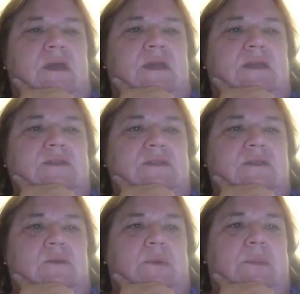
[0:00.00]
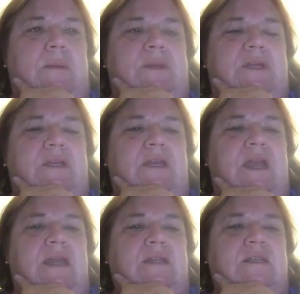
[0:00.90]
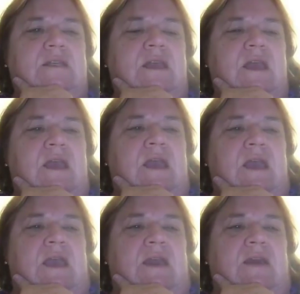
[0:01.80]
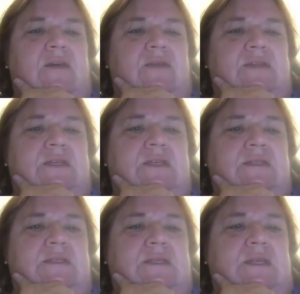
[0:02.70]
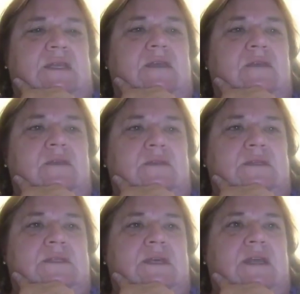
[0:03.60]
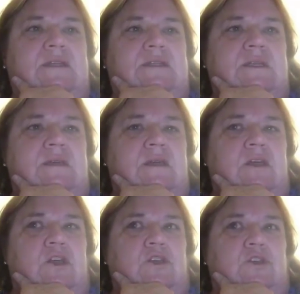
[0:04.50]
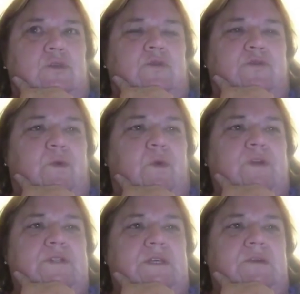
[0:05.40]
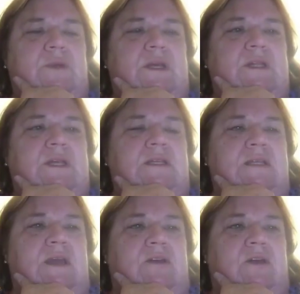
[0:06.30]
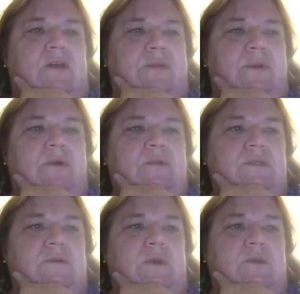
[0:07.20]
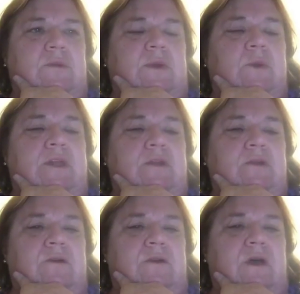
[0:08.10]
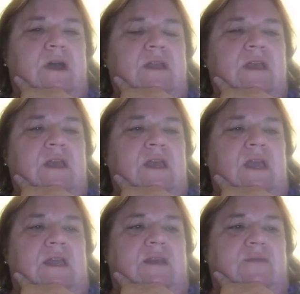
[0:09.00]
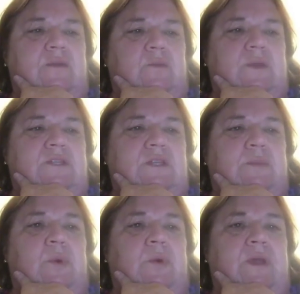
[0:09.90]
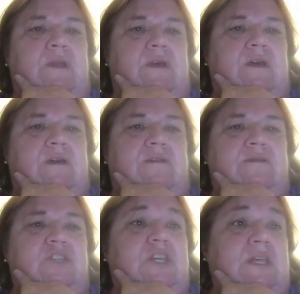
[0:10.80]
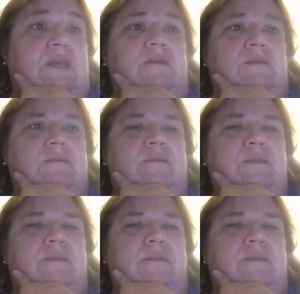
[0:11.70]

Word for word: against the Republican candidate, and the DNC decided to, to force Hillary Clinton down our throats, whether we wanted her or not and even went to the point of cheating.